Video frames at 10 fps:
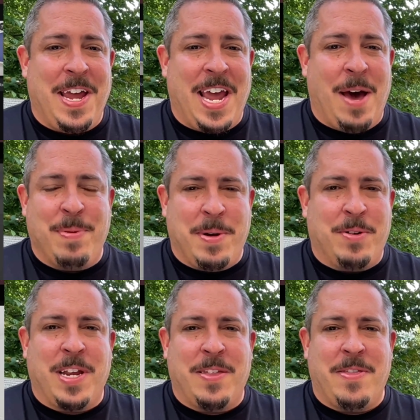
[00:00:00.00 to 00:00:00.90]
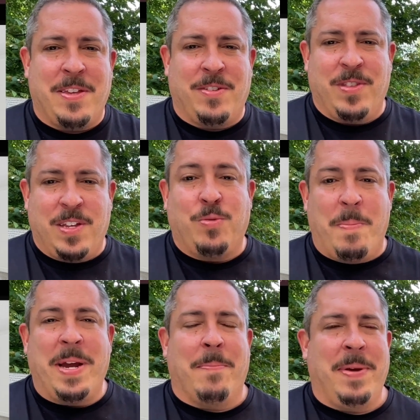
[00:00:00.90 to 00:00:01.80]
helping them understand that this is this will
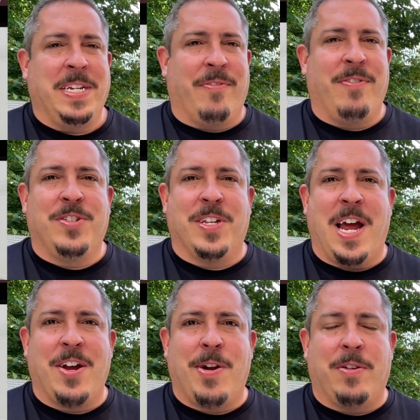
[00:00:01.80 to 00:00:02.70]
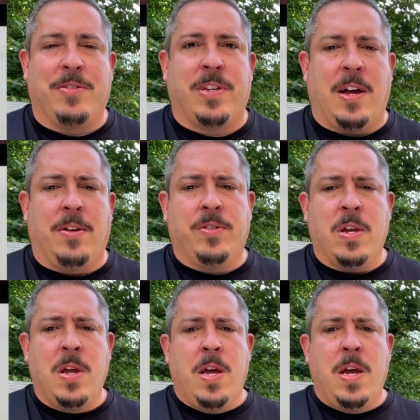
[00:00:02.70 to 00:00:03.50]
make a big difference in how your house sells.